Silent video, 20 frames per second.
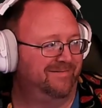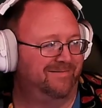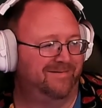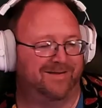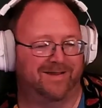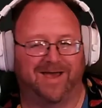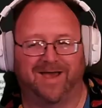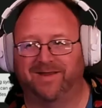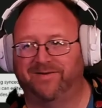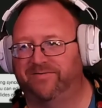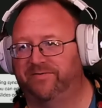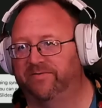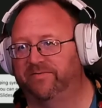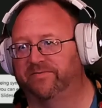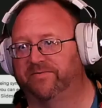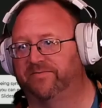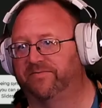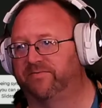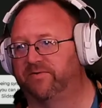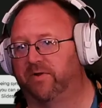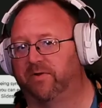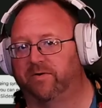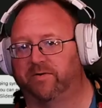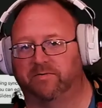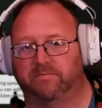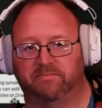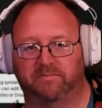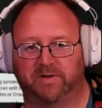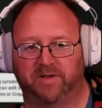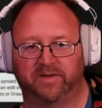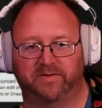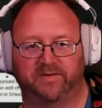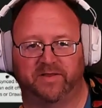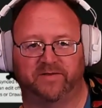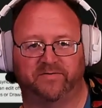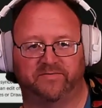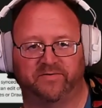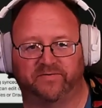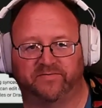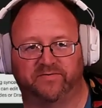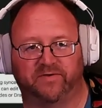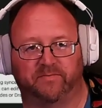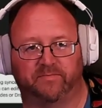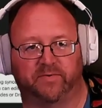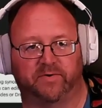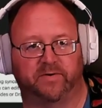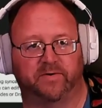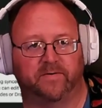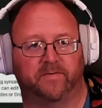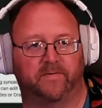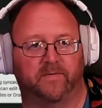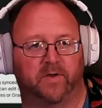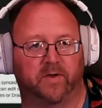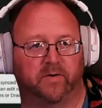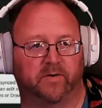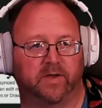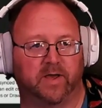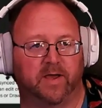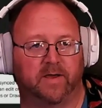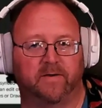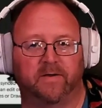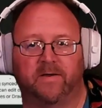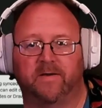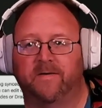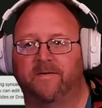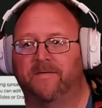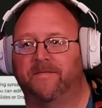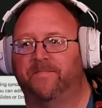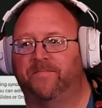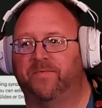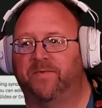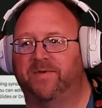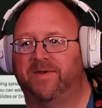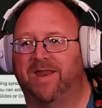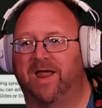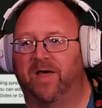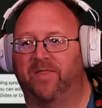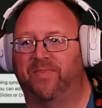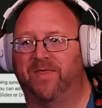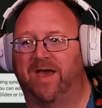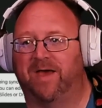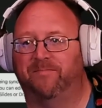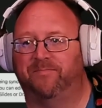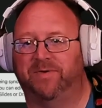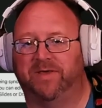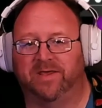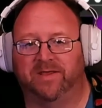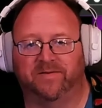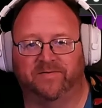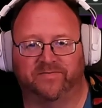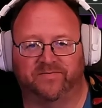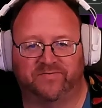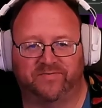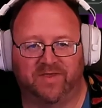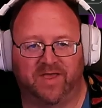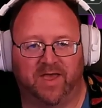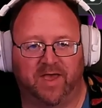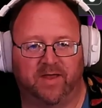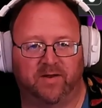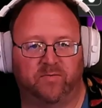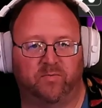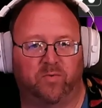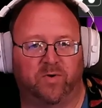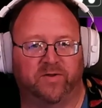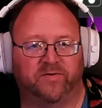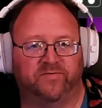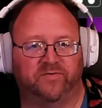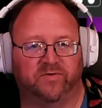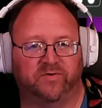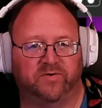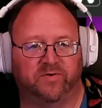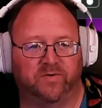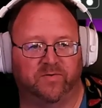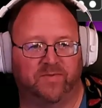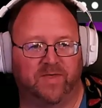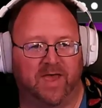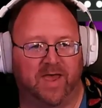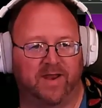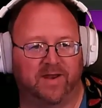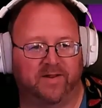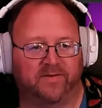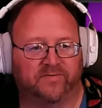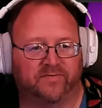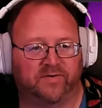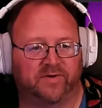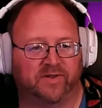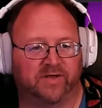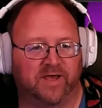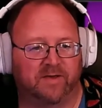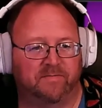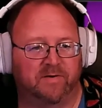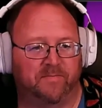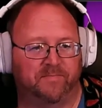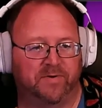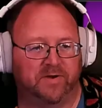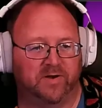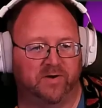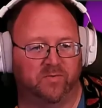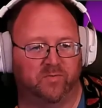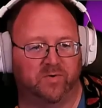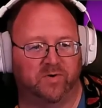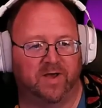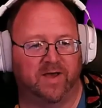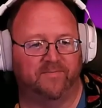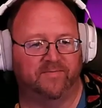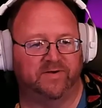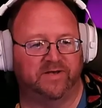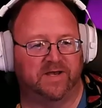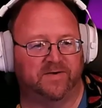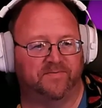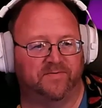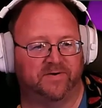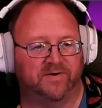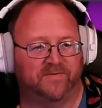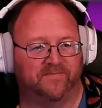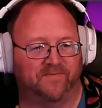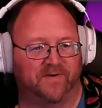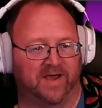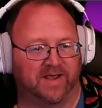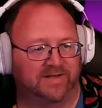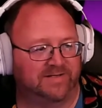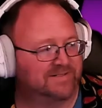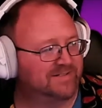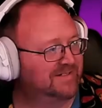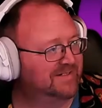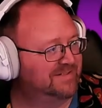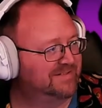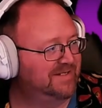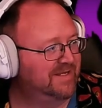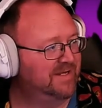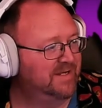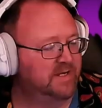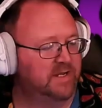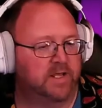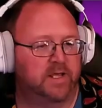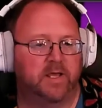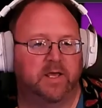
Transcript: I choose installer. It's just simpler. Okay. Now, that being said, once you do that, it's going to come up here. We'll have a different device listed.